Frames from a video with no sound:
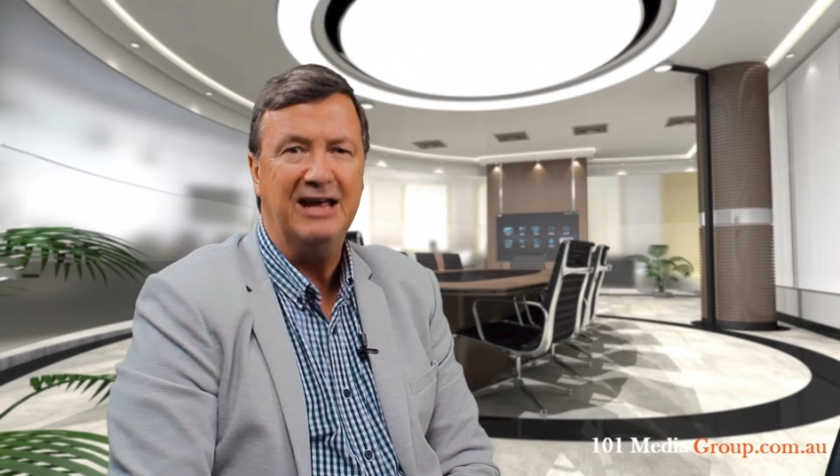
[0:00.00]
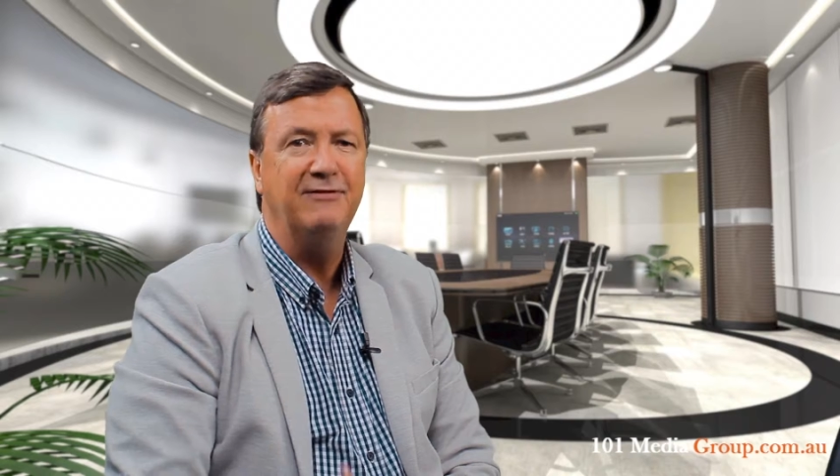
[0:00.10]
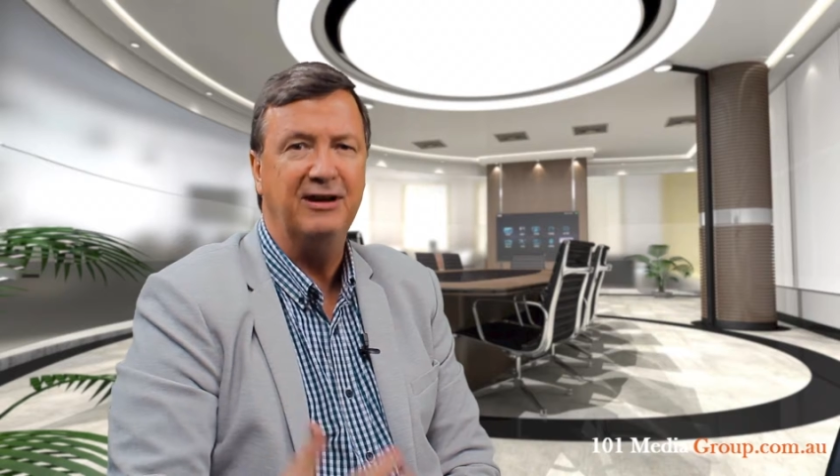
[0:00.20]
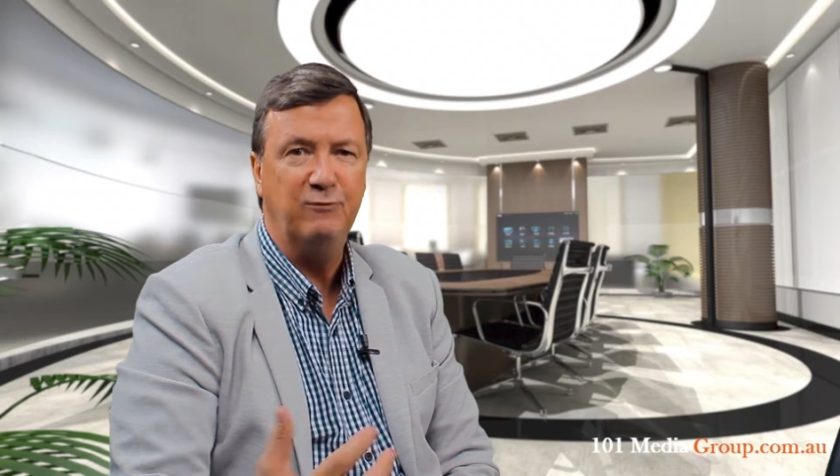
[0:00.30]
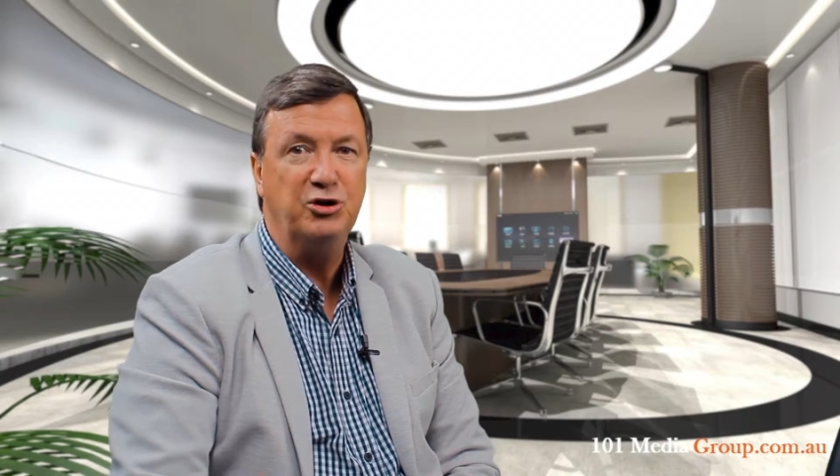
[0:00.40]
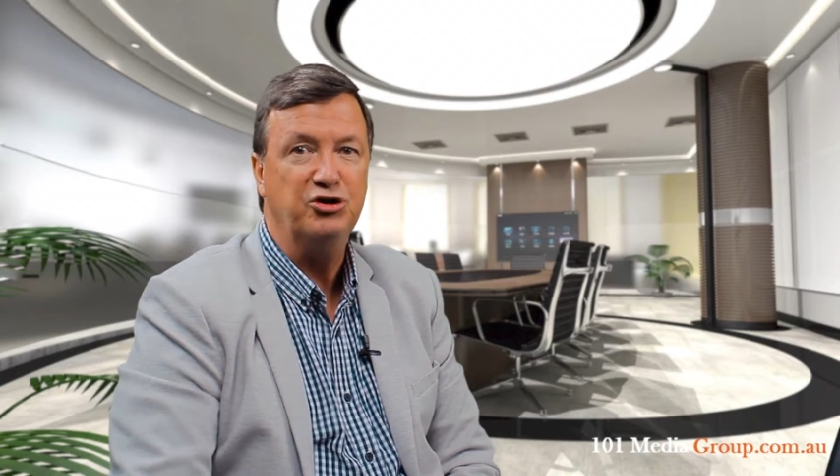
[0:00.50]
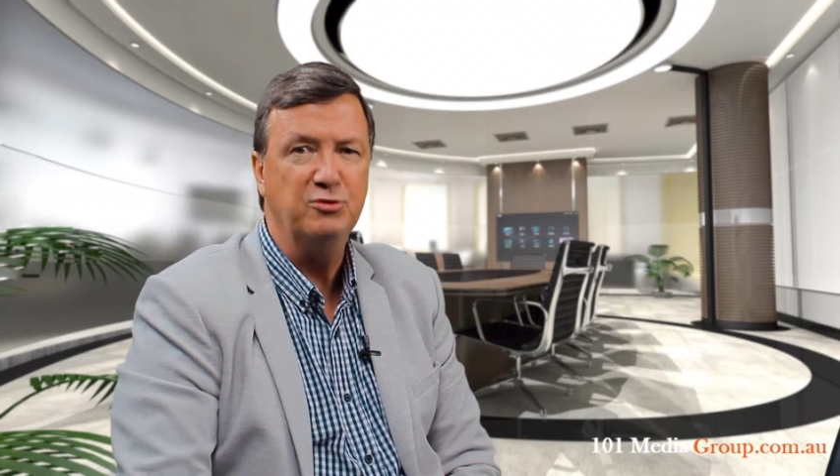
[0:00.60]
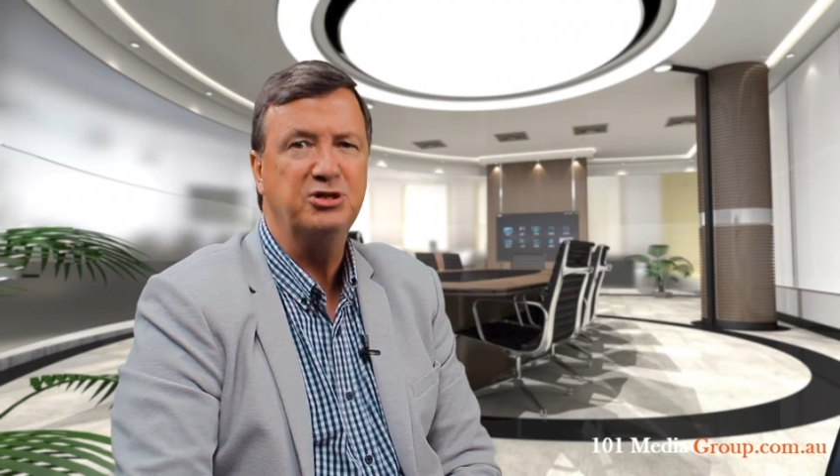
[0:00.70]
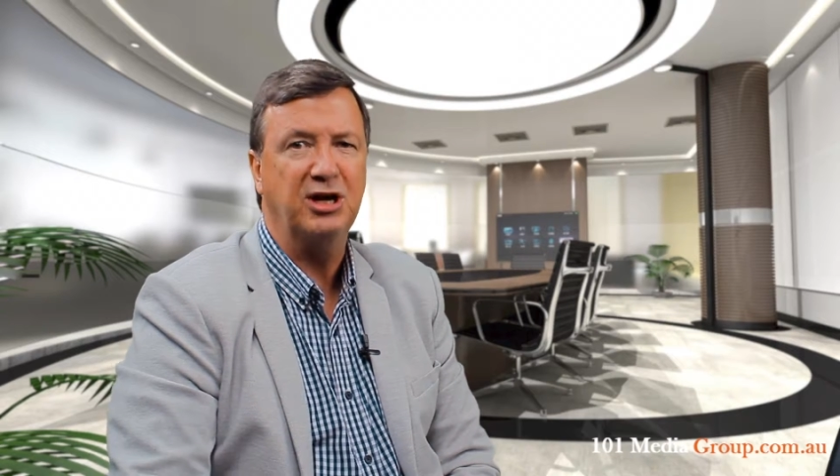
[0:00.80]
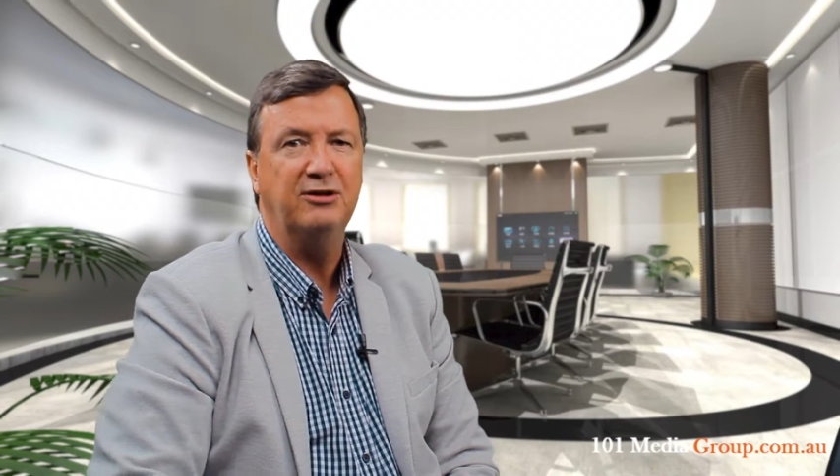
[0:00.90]
even if we
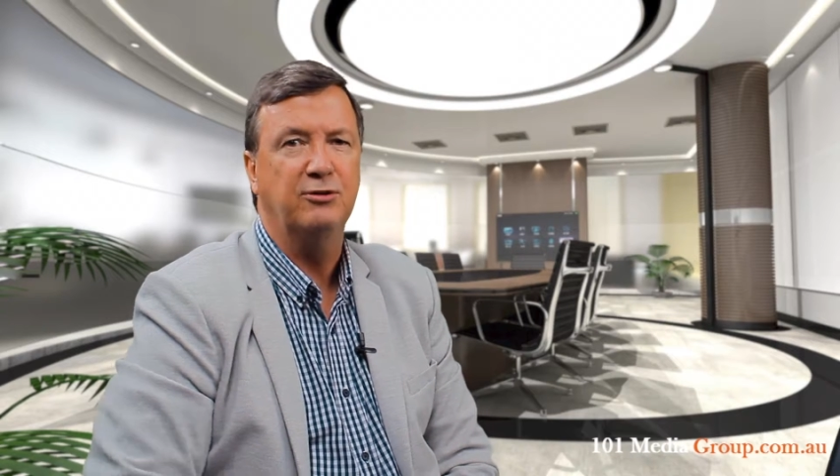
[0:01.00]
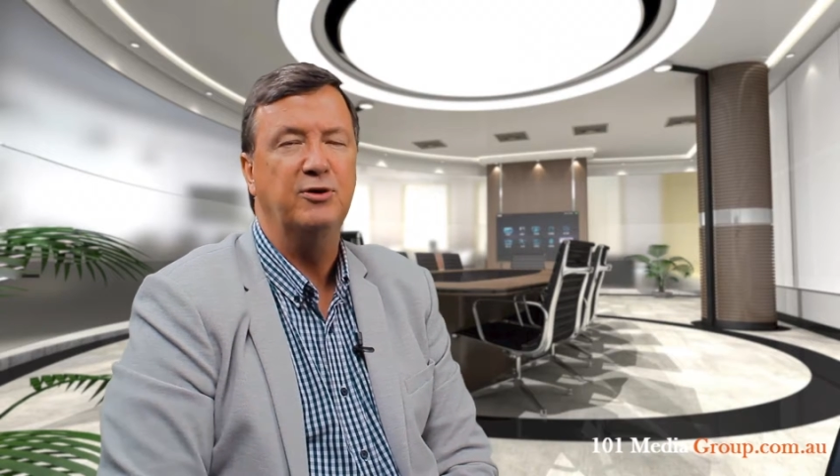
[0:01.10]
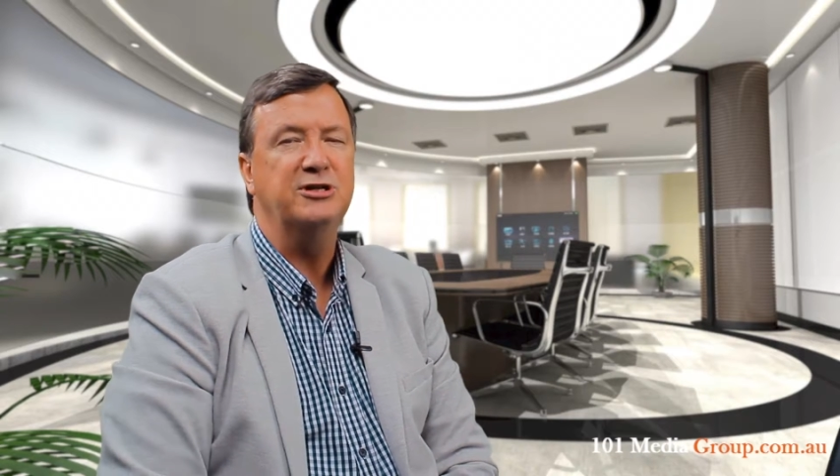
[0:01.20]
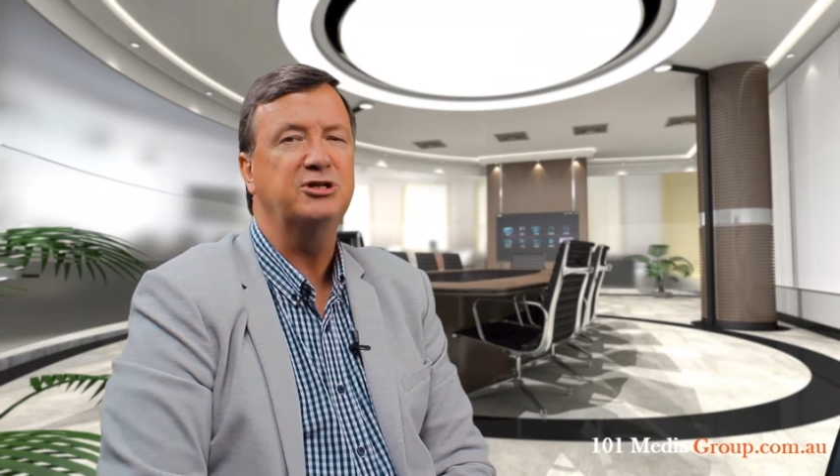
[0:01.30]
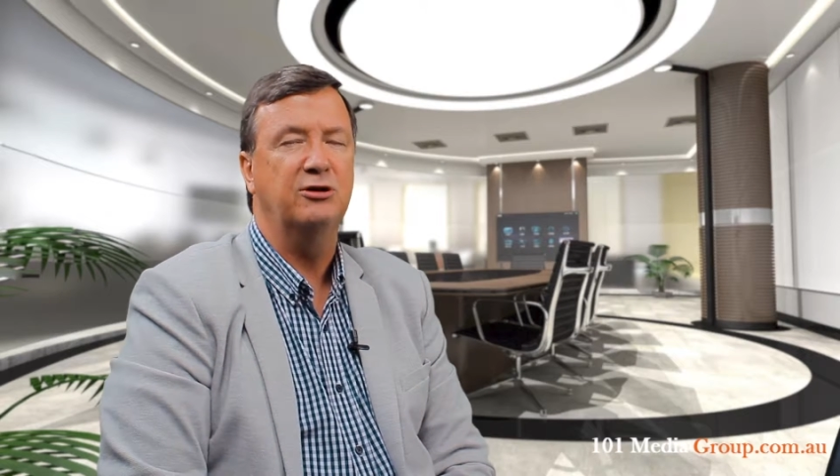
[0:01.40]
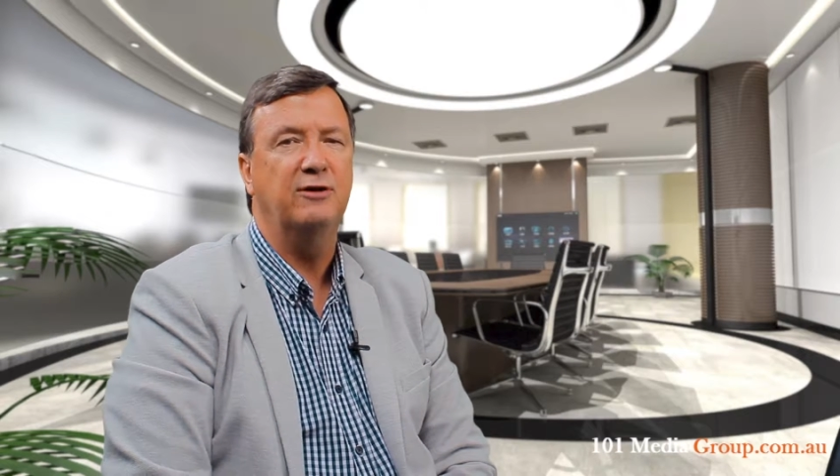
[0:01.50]
do take the risk,